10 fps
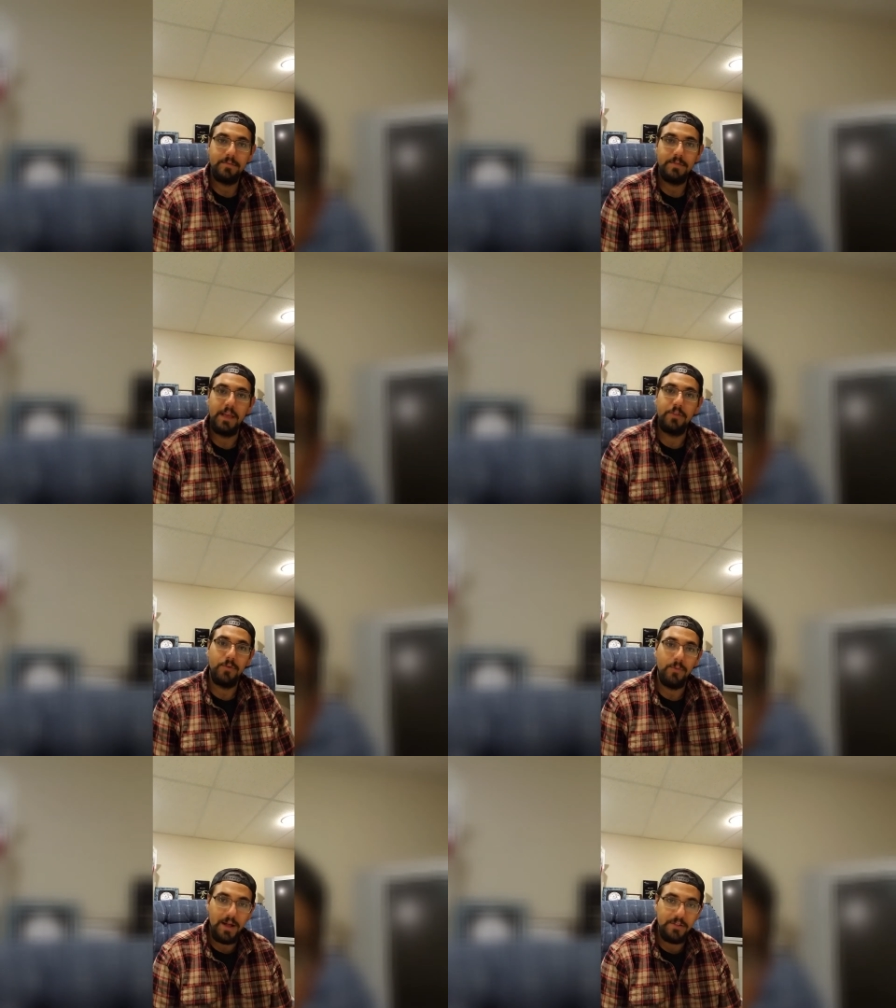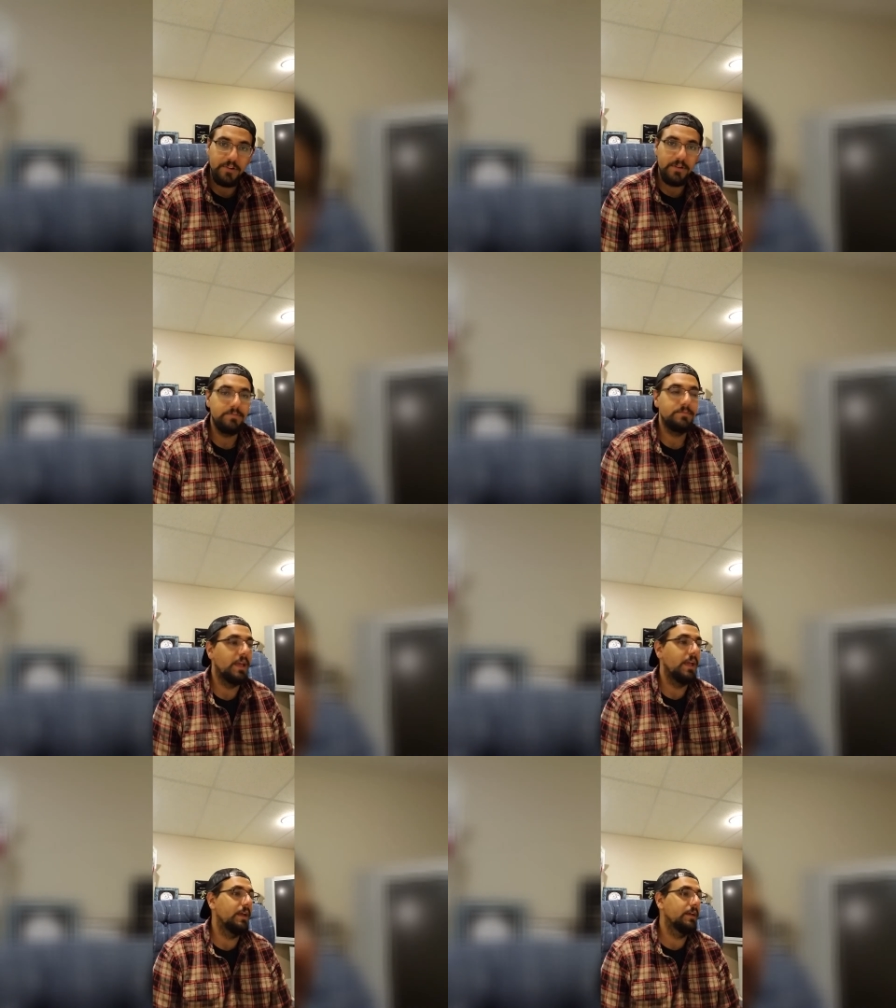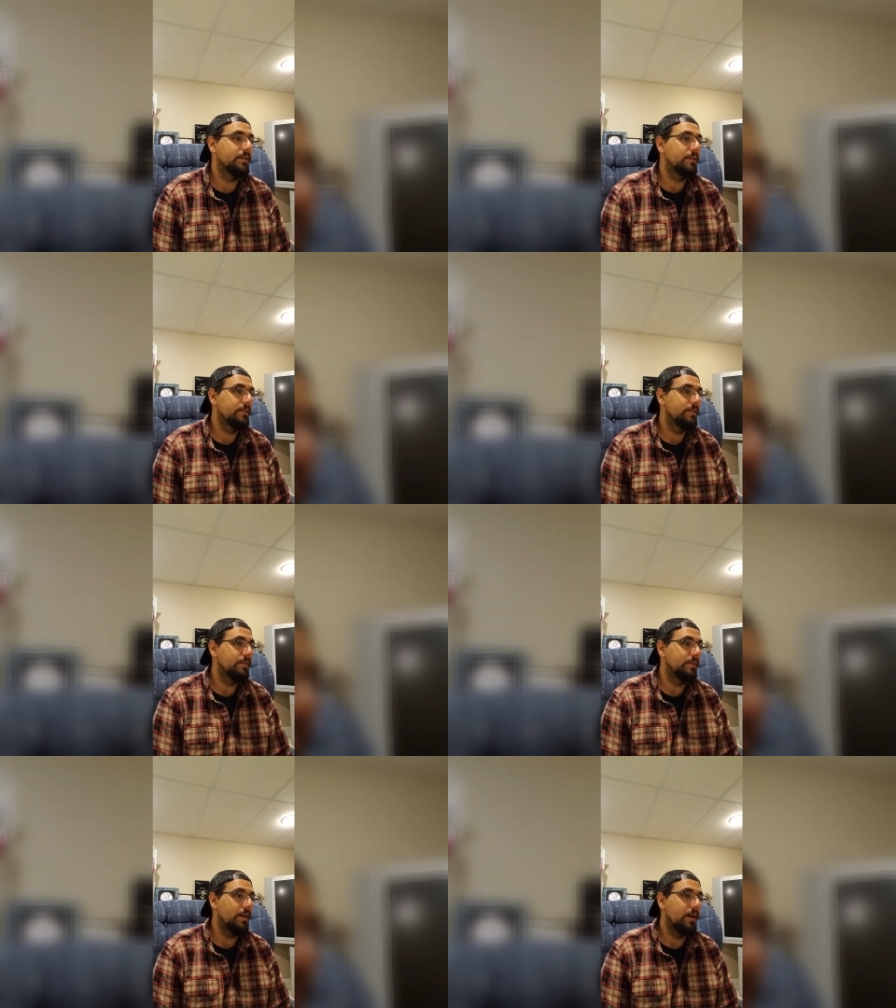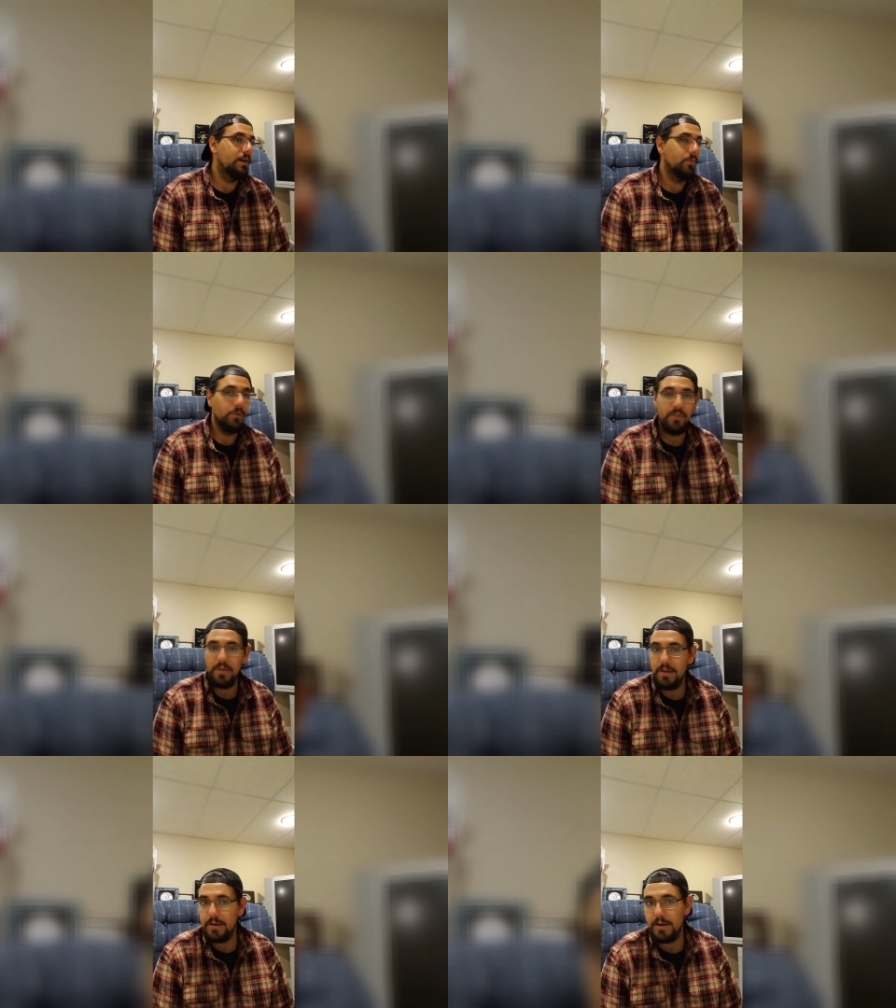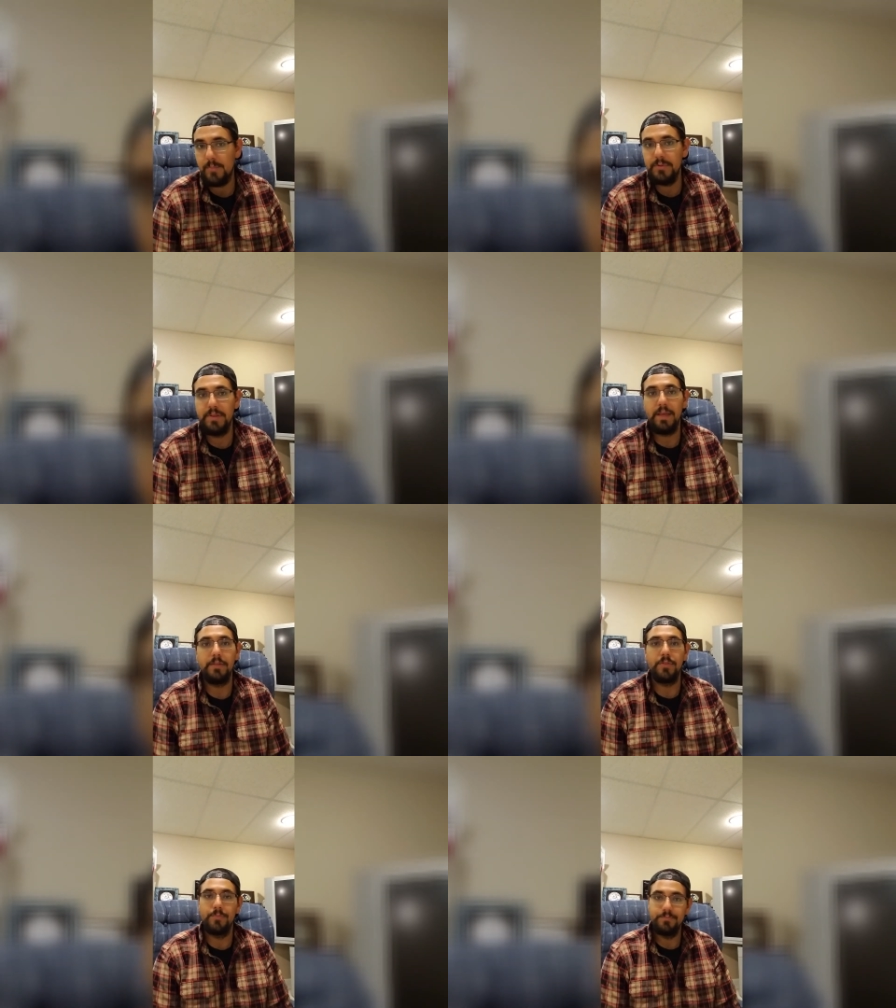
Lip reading: Thanks for watching, and we'll see you in a couple days.